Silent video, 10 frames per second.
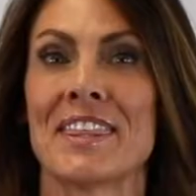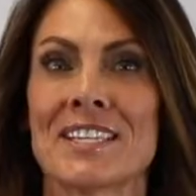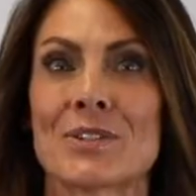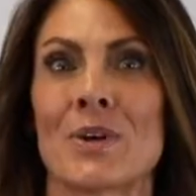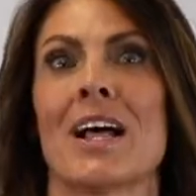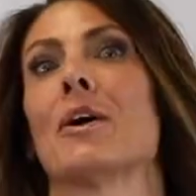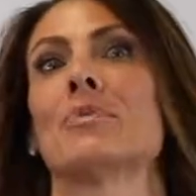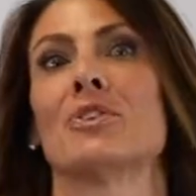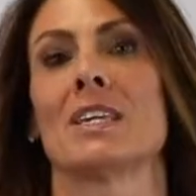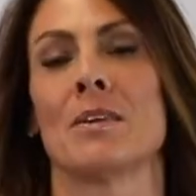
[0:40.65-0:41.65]
This will
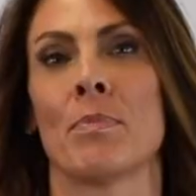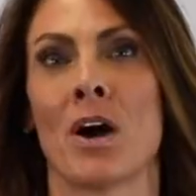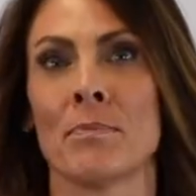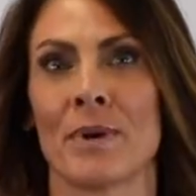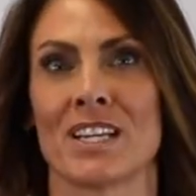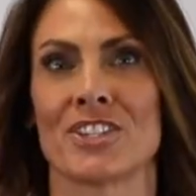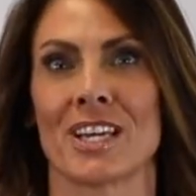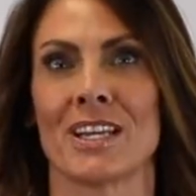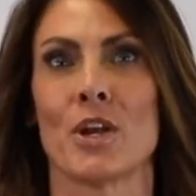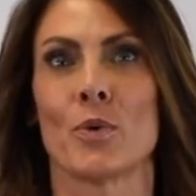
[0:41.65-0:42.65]
help you keep on
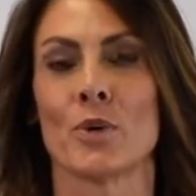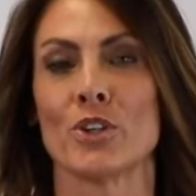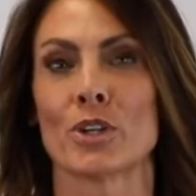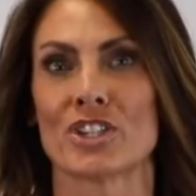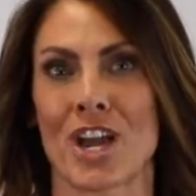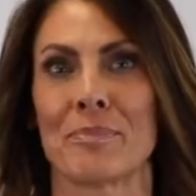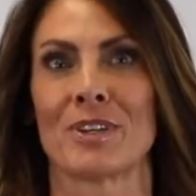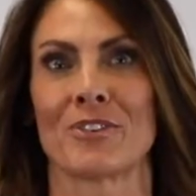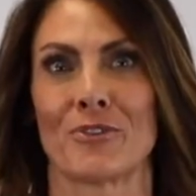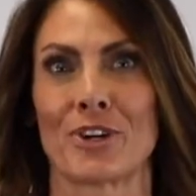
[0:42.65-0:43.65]
budget when you are
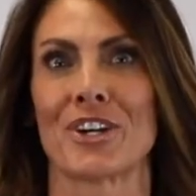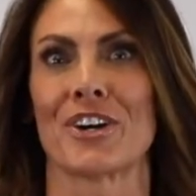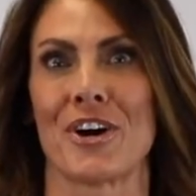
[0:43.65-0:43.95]
shopping for your